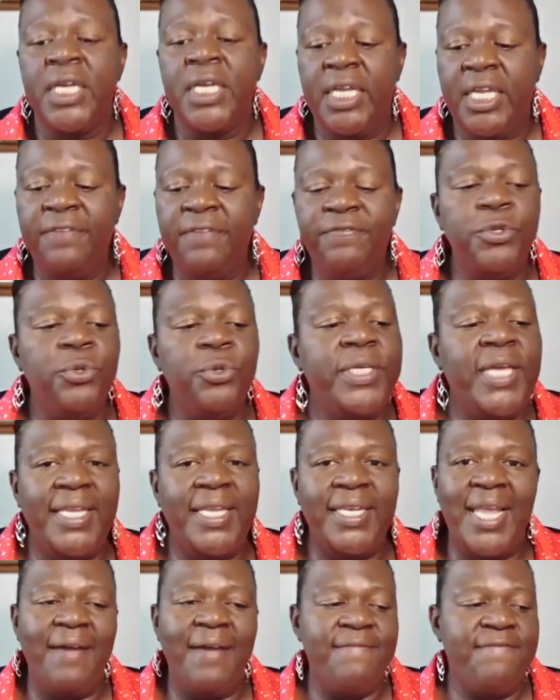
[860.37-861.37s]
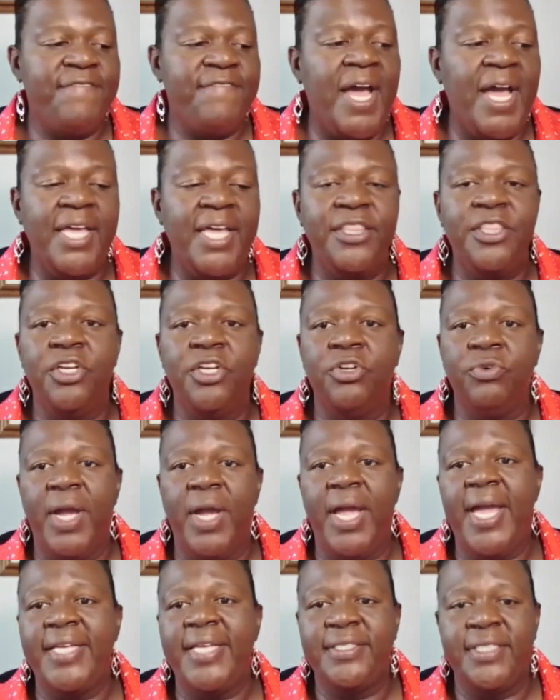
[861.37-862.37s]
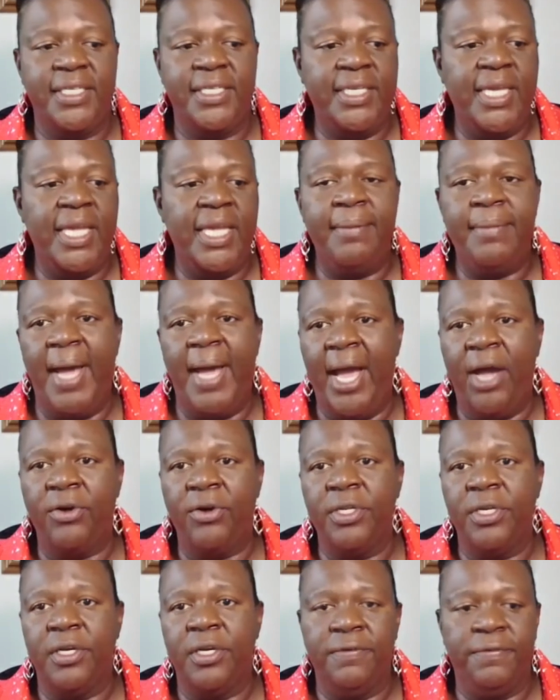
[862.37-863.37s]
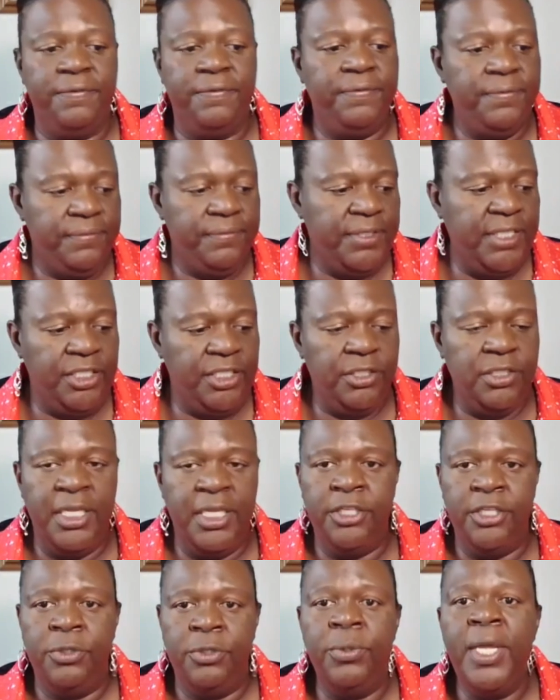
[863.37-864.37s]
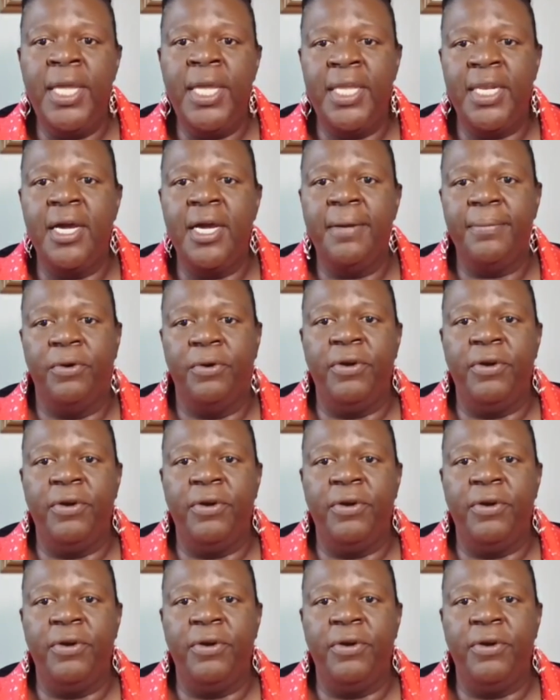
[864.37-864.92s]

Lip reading: If you cannot find the grass that came out of that you hit up,